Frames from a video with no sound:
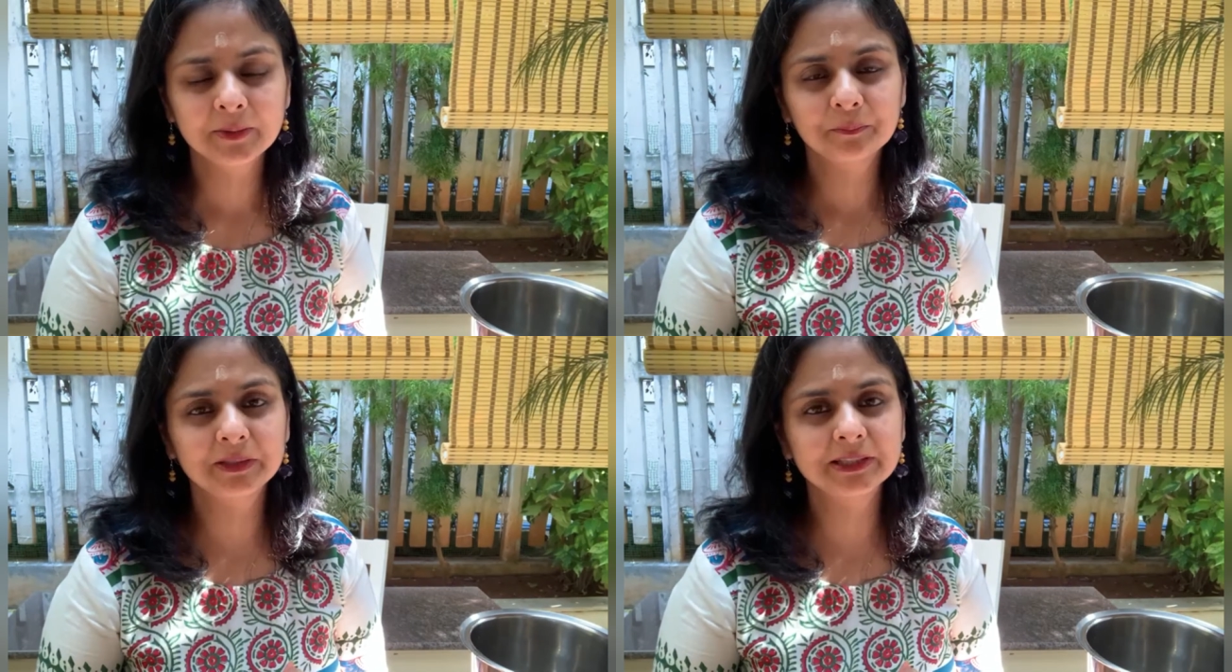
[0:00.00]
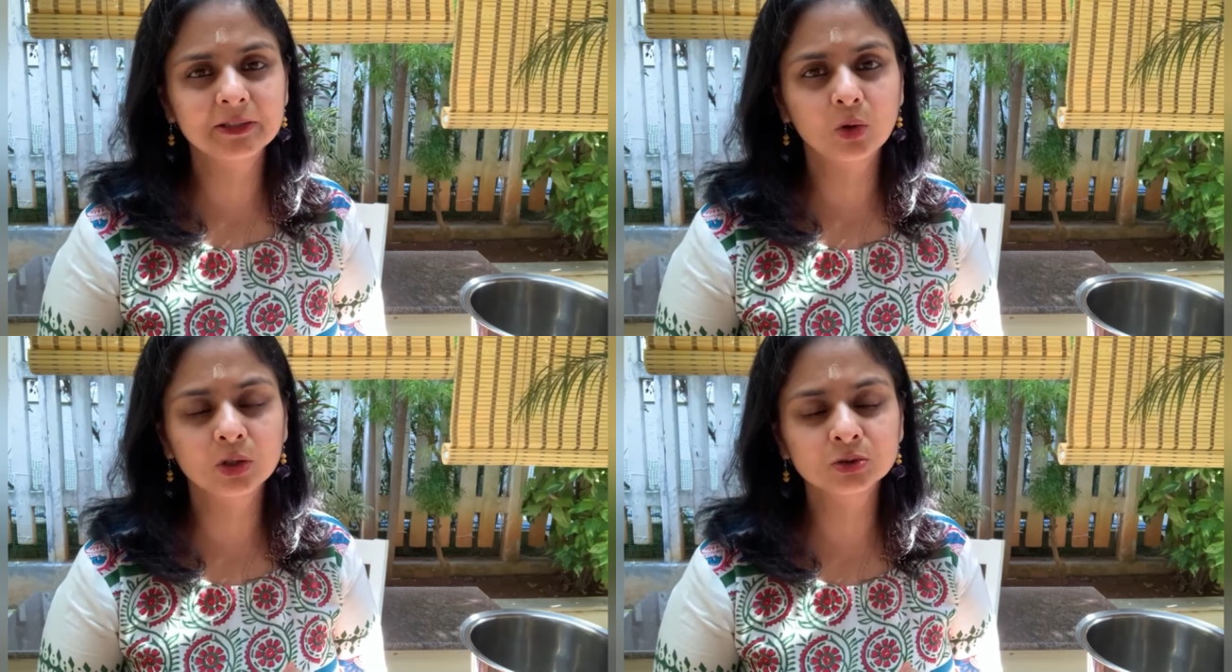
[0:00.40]
but
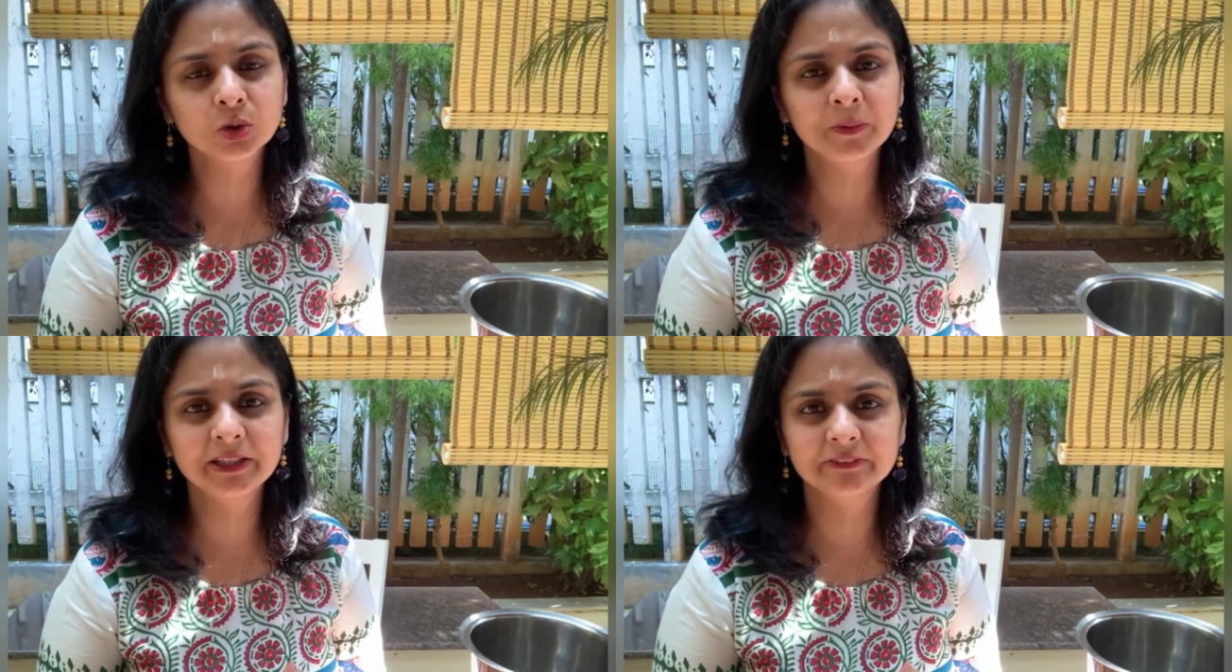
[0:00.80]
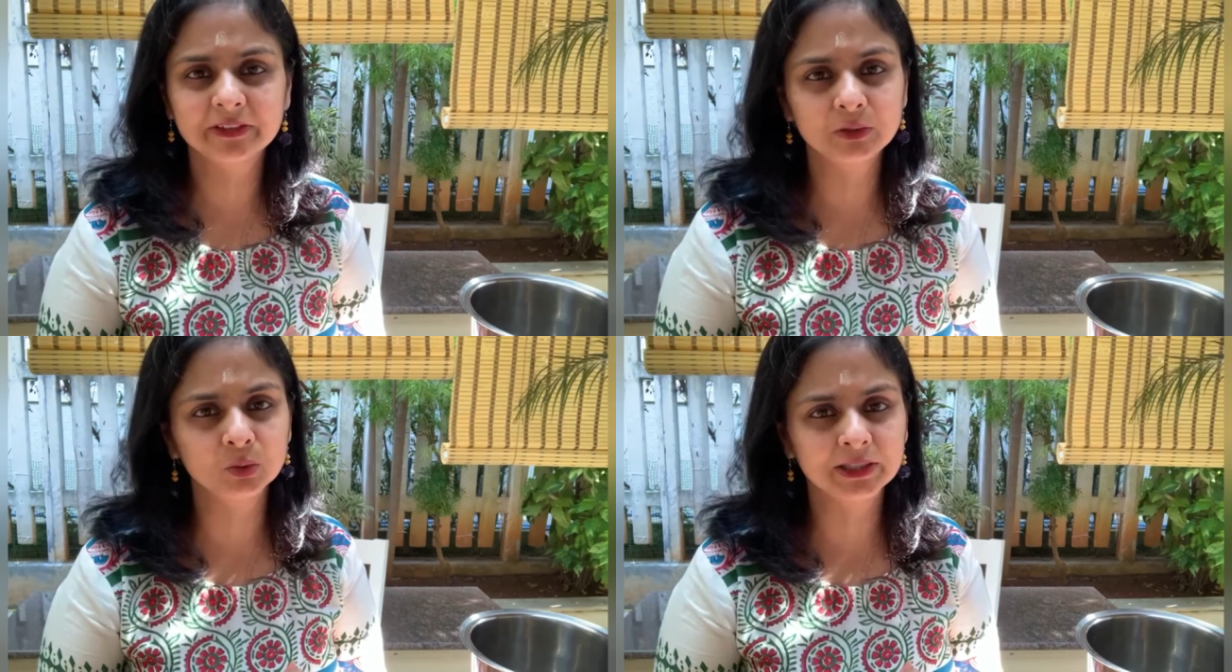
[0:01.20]
can also be
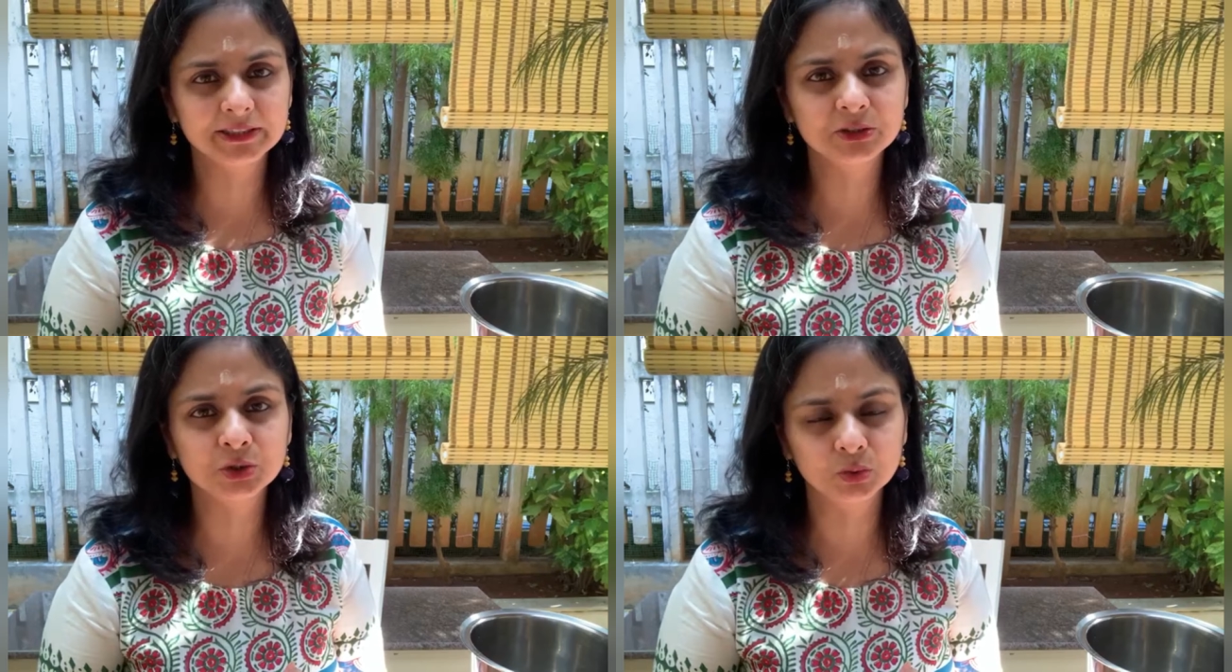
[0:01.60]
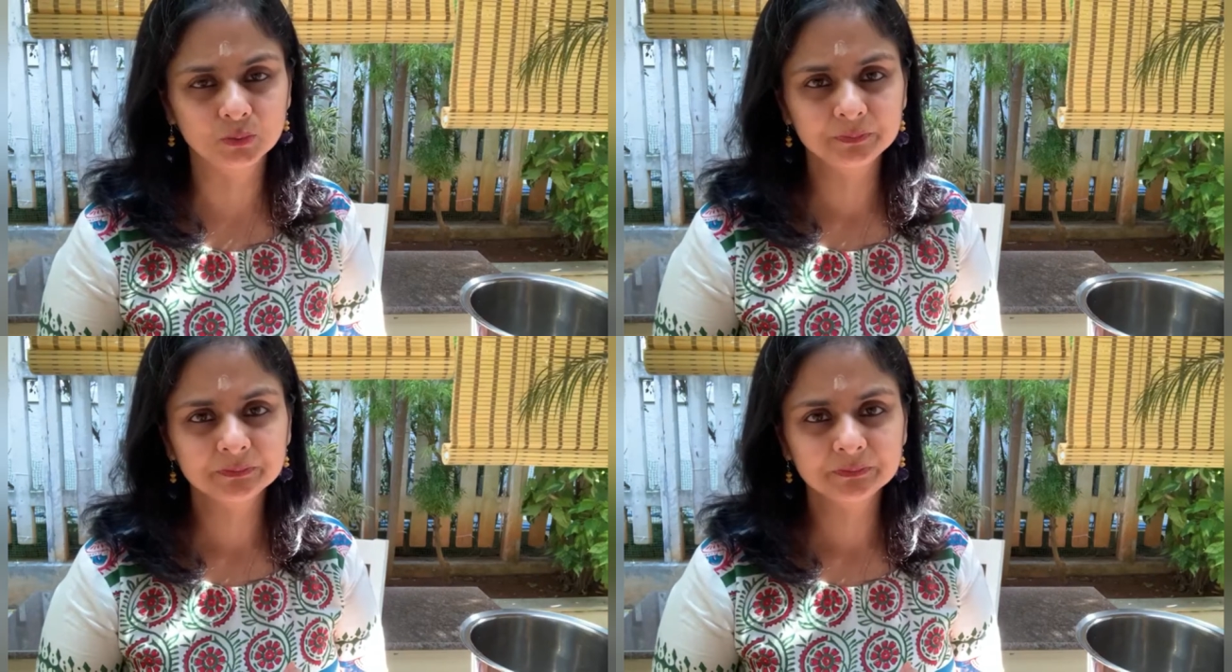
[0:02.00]
given to kids too,